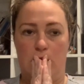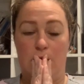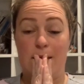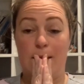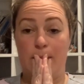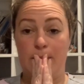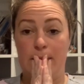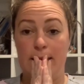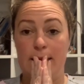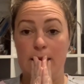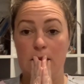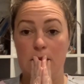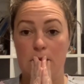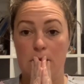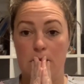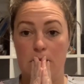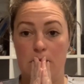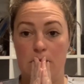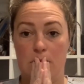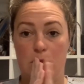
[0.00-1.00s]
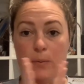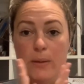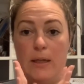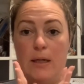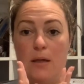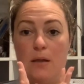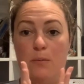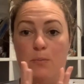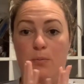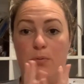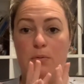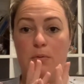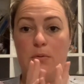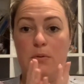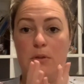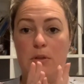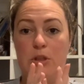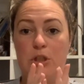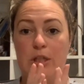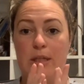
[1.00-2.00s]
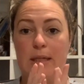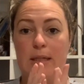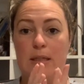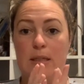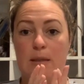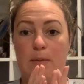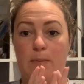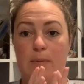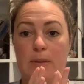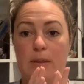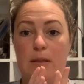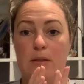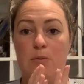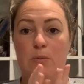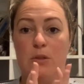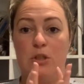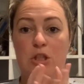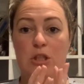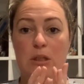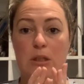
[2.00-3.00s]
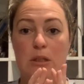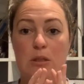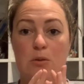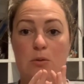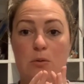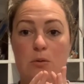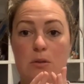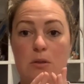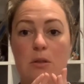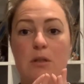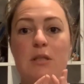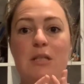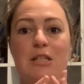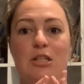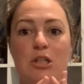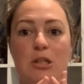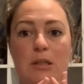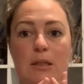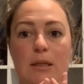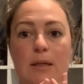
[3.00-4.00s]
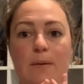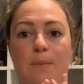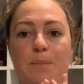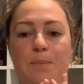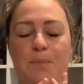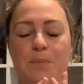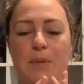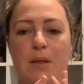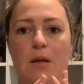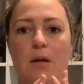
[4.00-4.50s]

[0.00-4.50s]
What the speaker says: dumplings. So we had prawn and chicken dumplings with chili sauce, lots of chili